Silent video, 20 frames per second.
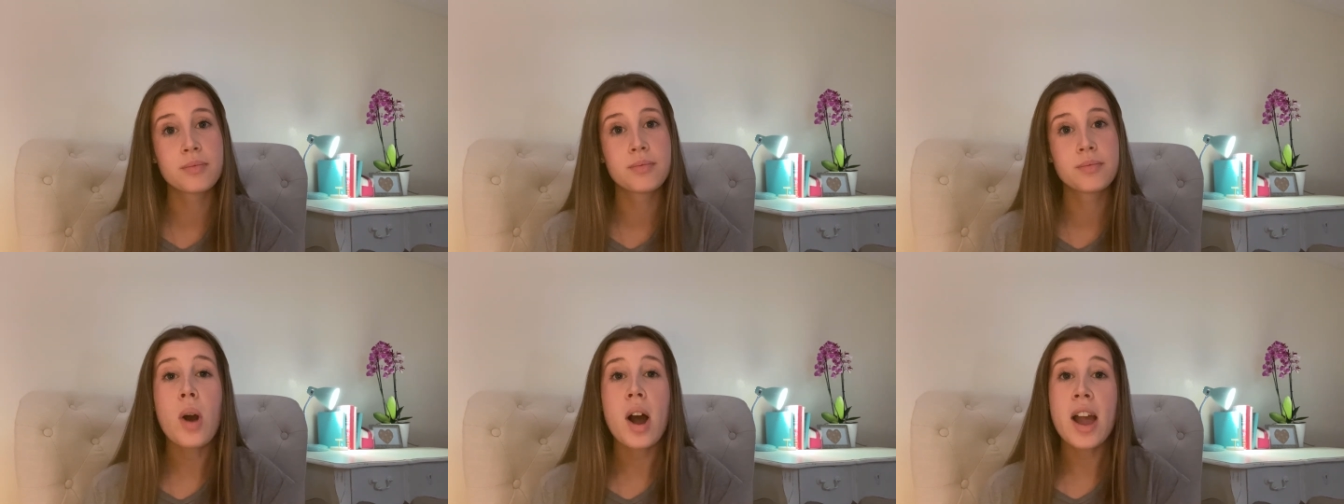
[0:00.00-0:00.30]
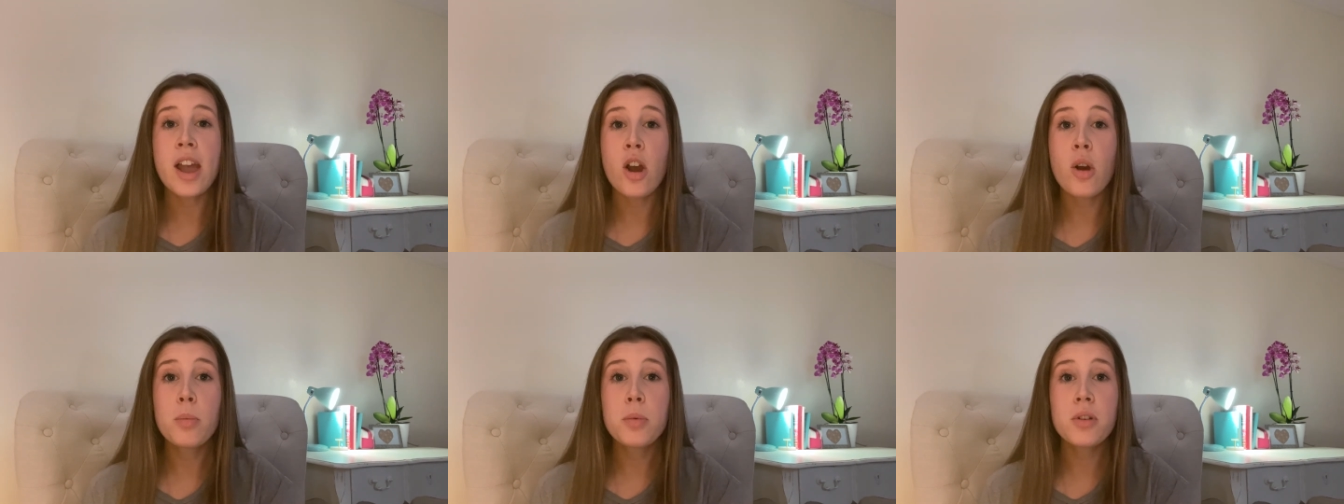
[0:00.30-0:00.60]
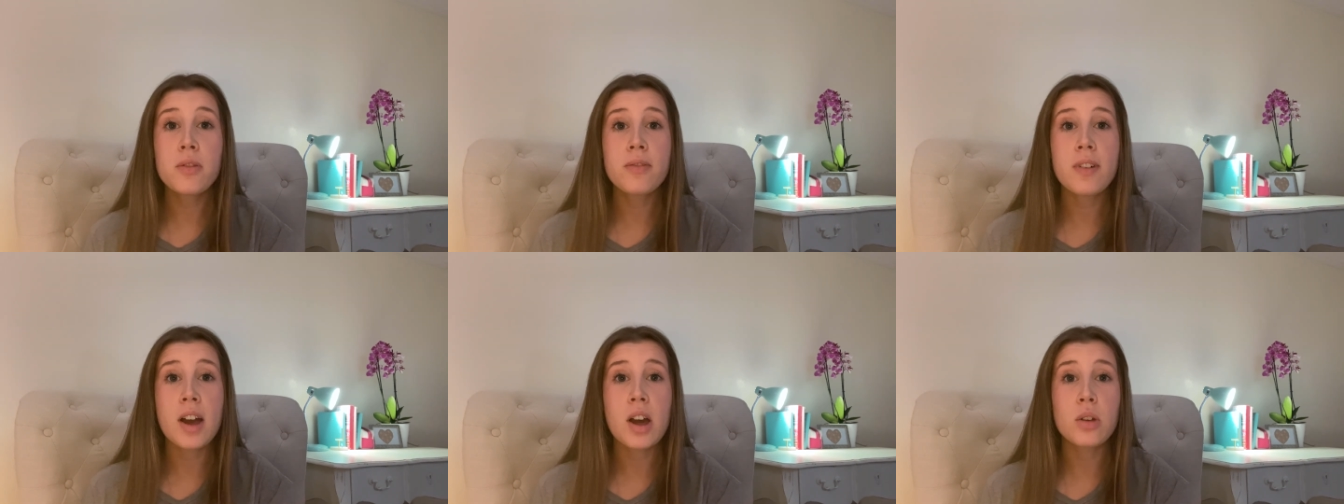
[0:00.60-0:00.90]
I hope you
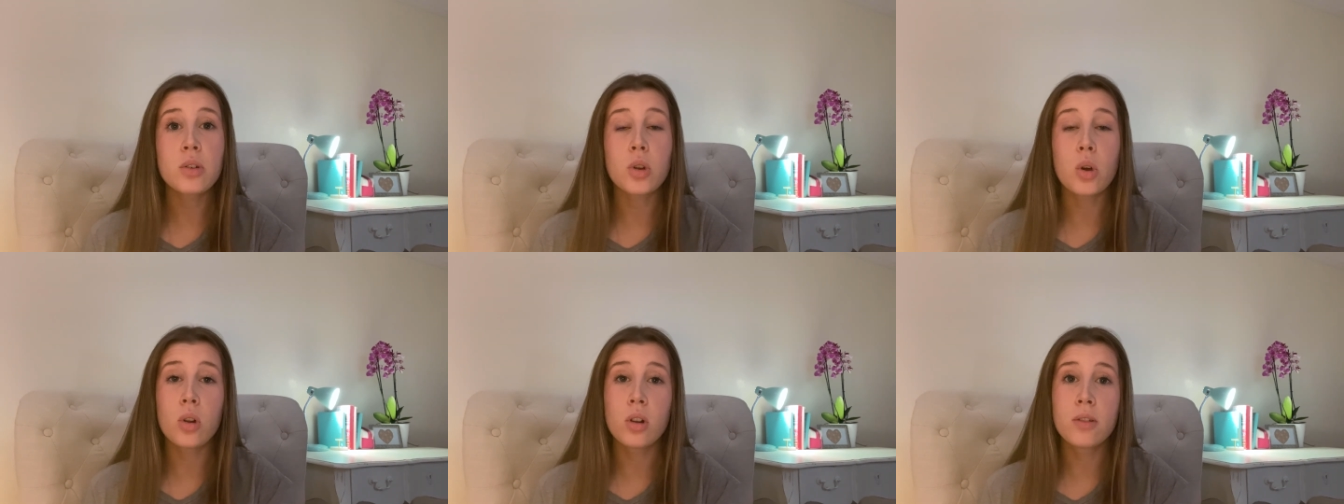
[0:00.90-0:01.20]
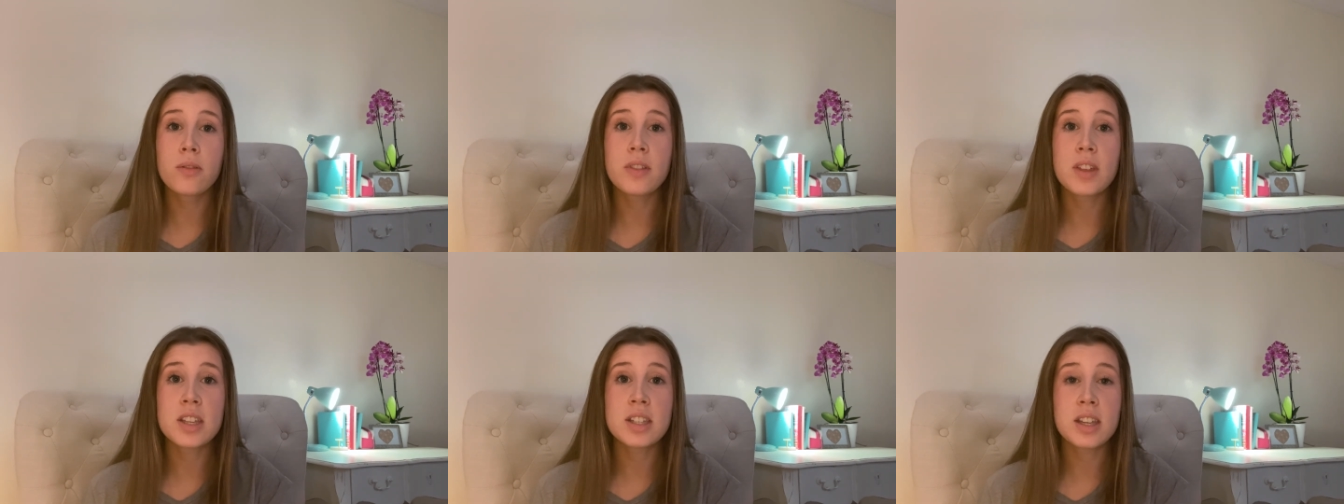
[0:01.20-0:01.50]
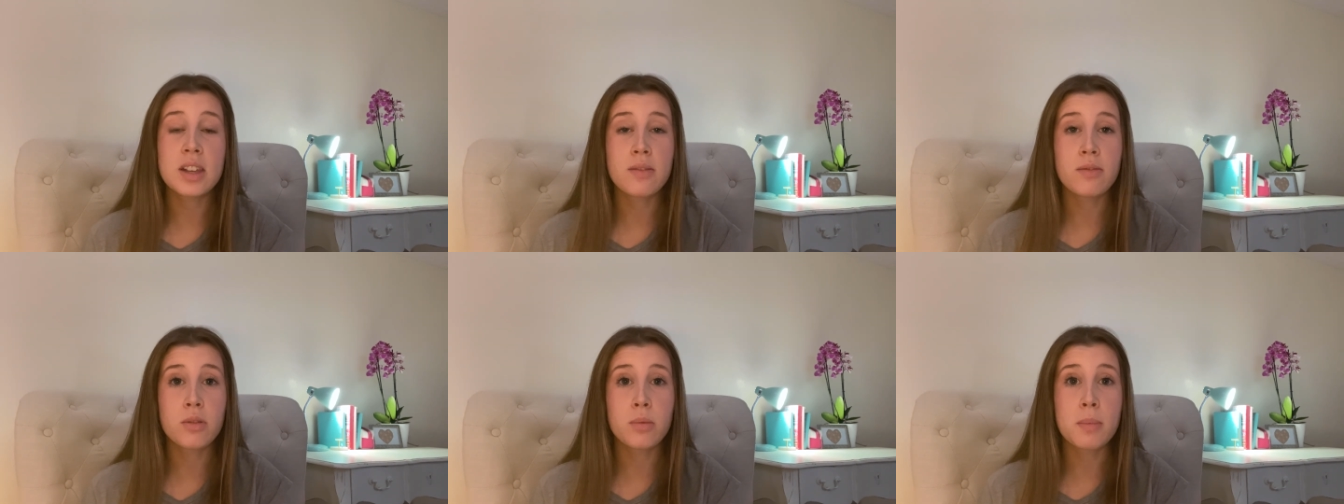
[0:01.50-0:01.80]
found all of this
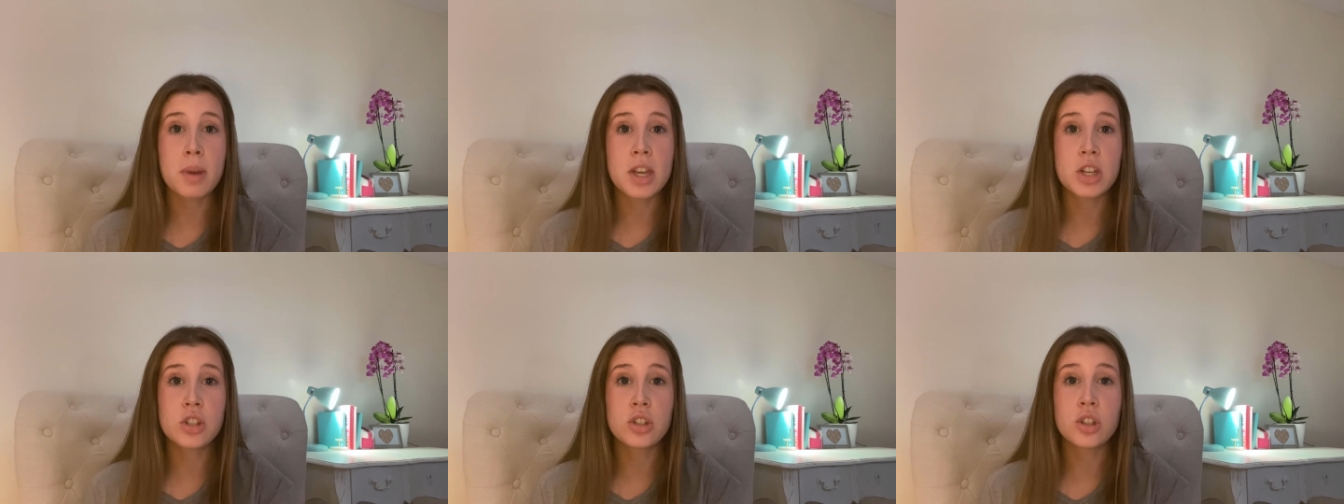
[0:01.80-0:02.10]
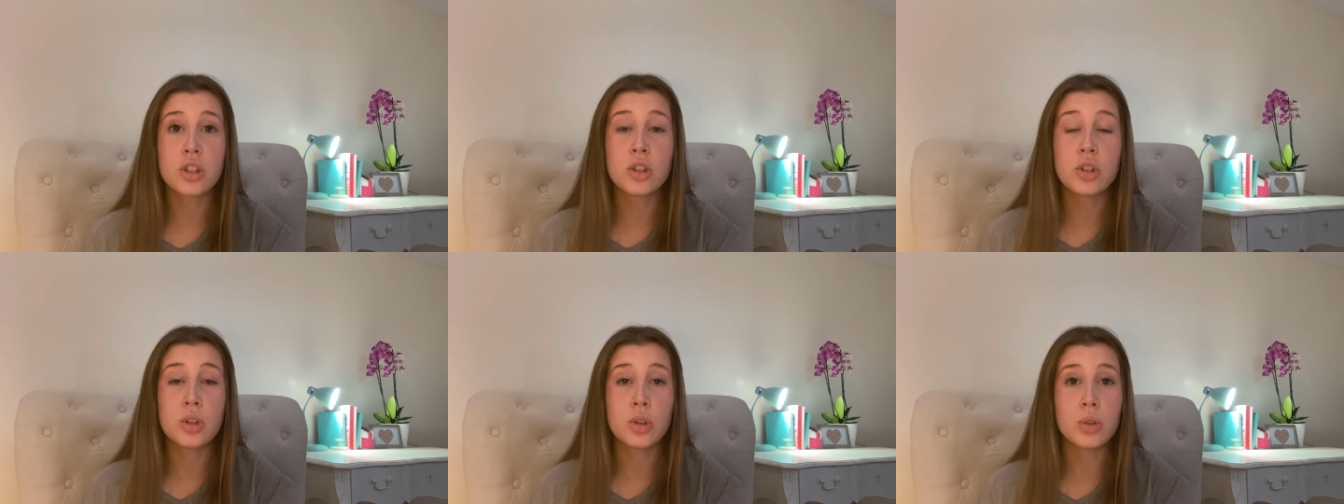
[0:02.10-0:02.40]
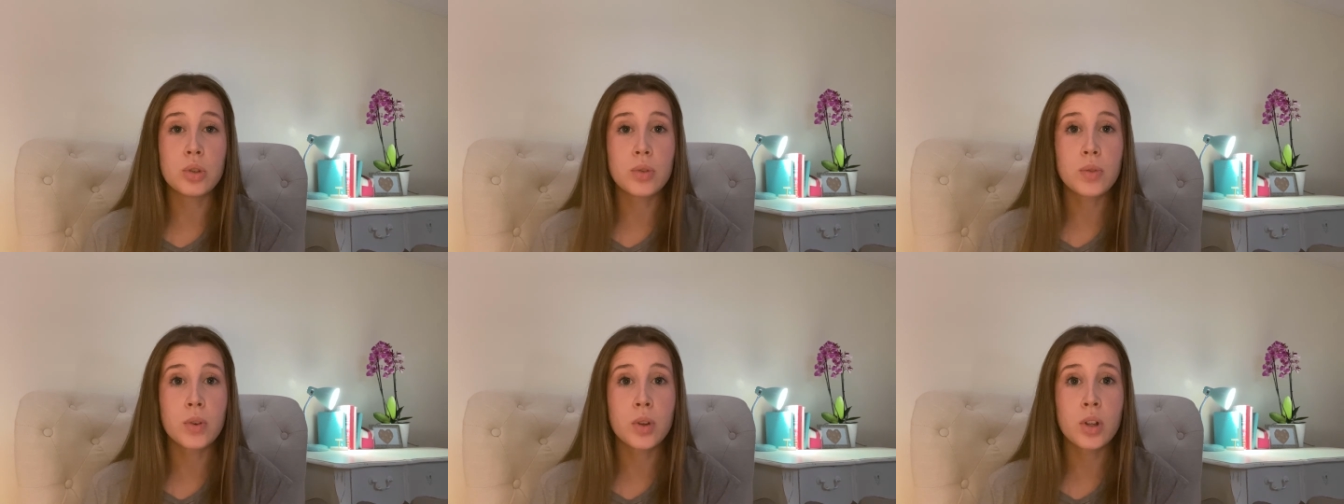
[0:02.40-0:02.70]
information
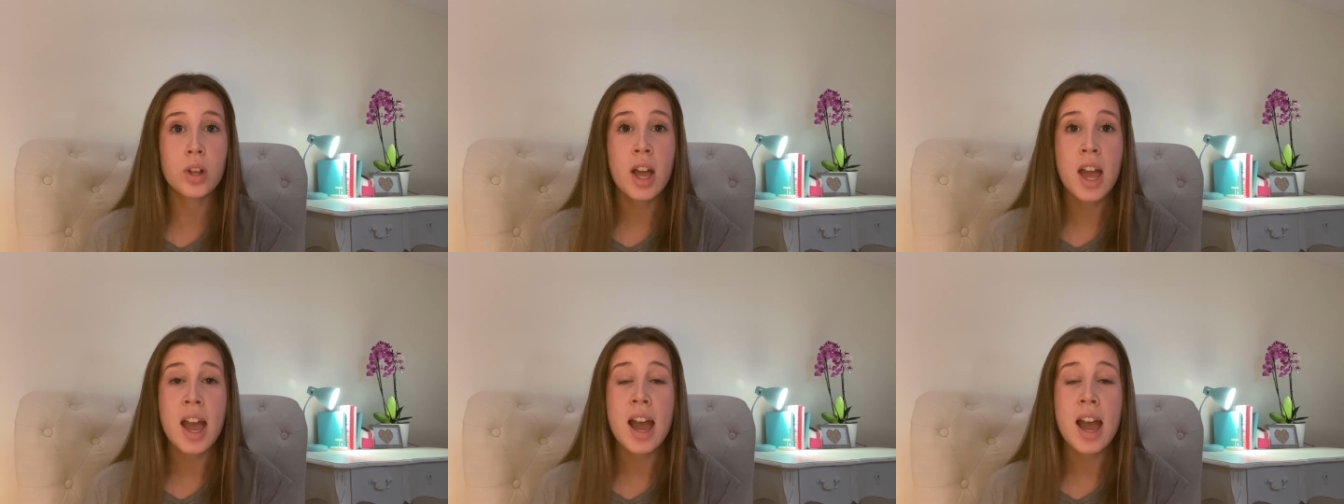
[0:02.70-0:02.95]
useful,